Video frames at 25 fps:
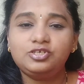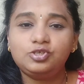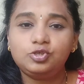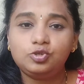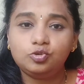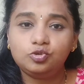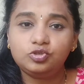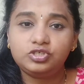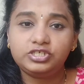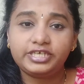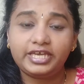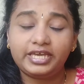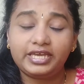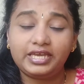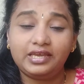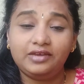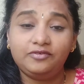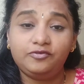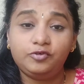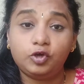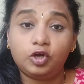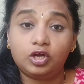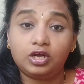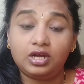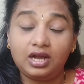do check if
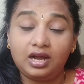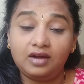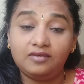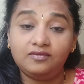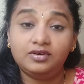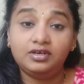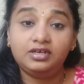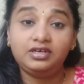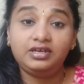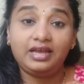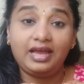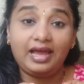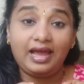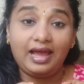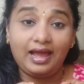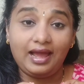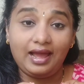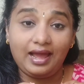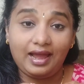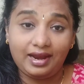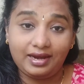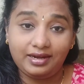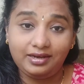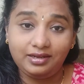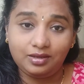you're covered
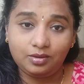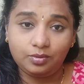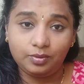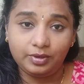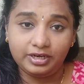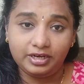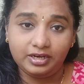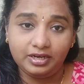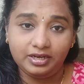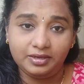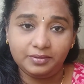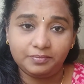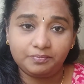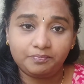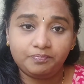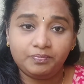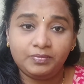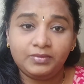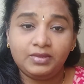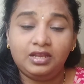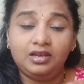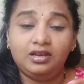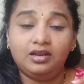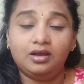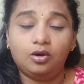adequately.
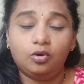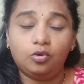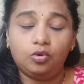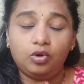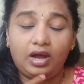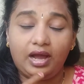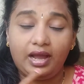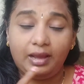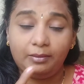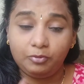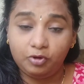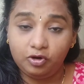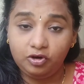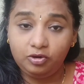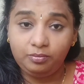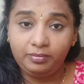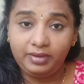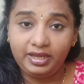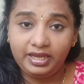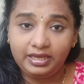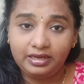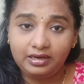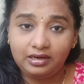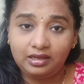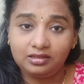Now, I'm going to
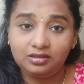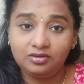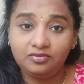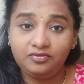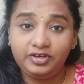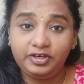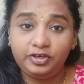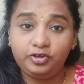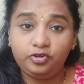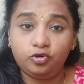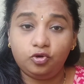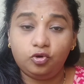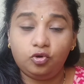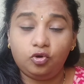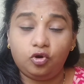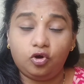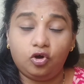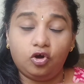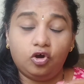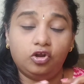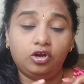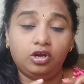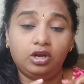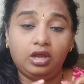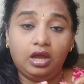make another video
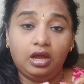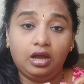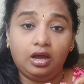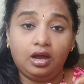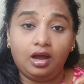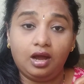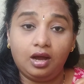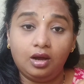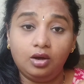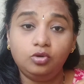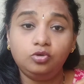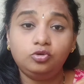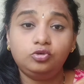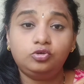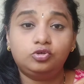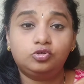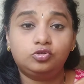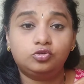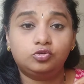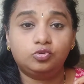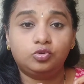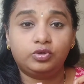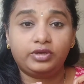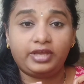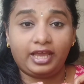on how
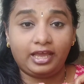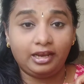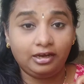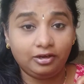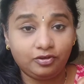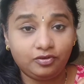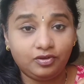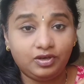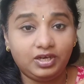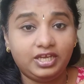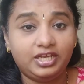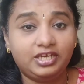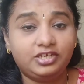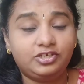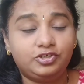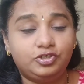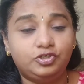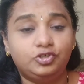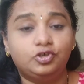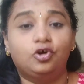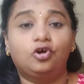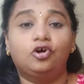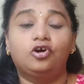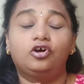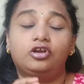to calculate
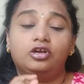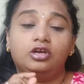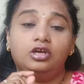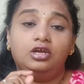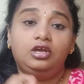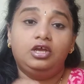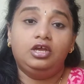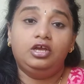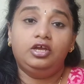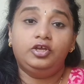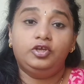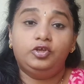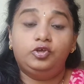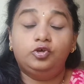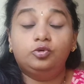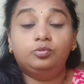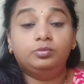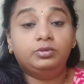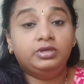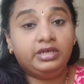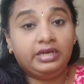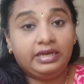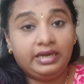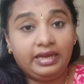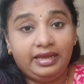your
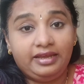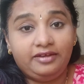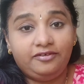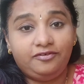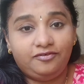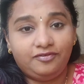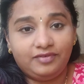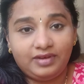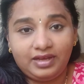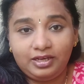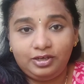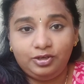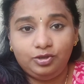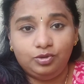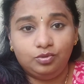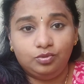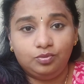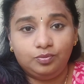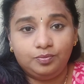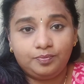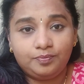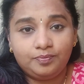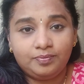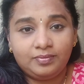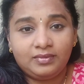human life value.
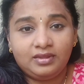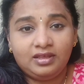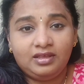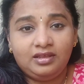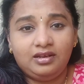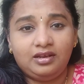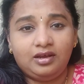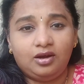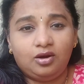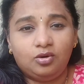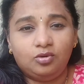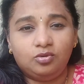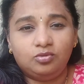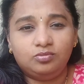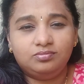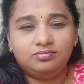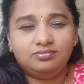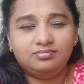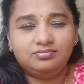Now,